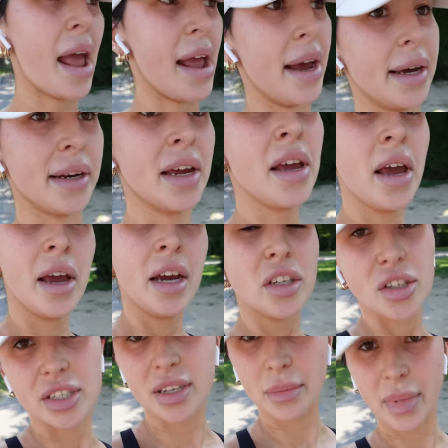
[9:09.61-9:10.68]
and
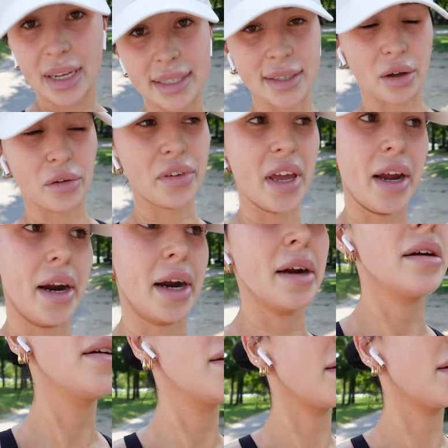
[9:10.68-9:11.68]
just some like self-care.